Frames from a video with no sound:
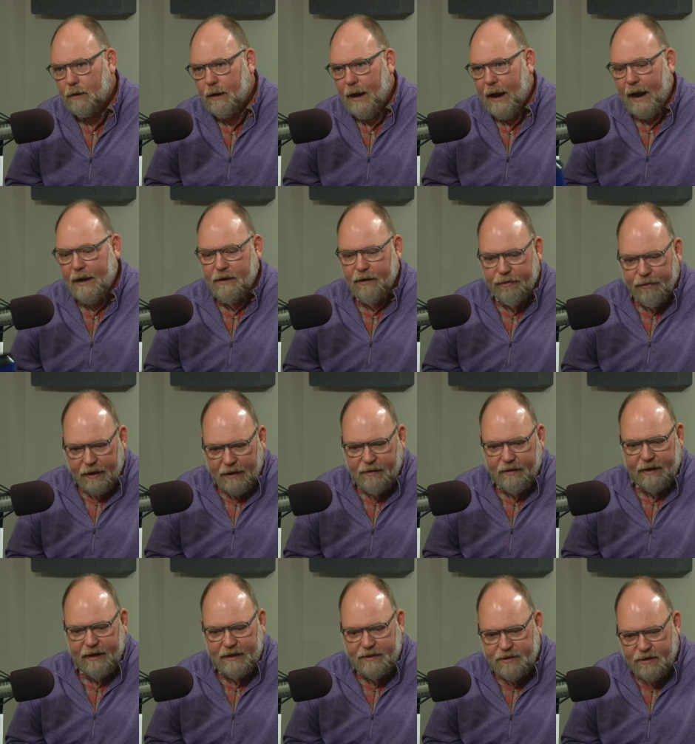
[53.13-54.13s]
And to think that
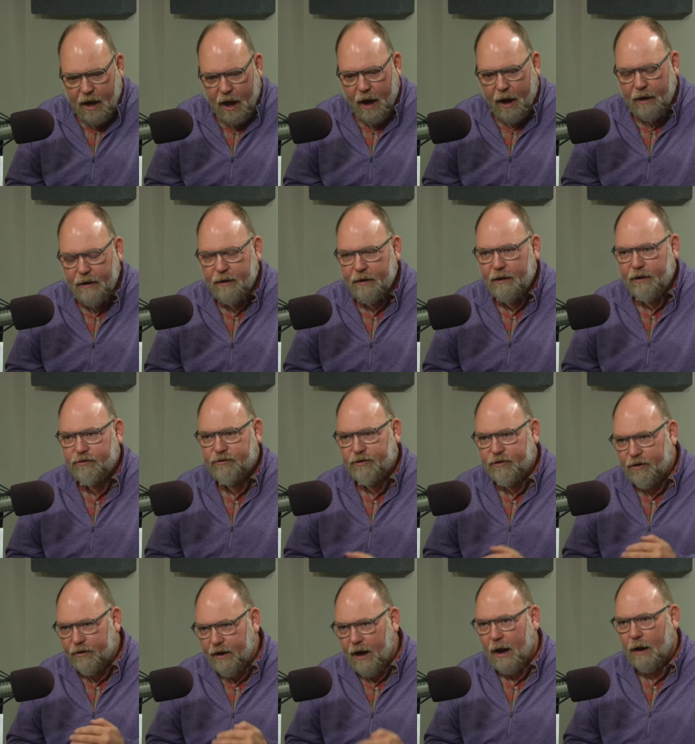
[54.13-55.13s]
he's not is to
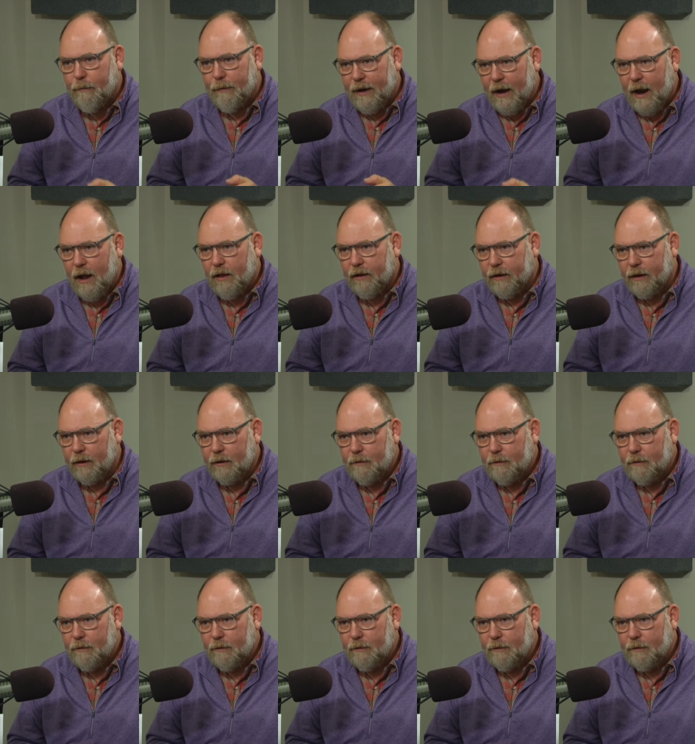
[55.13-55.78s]
deny reality.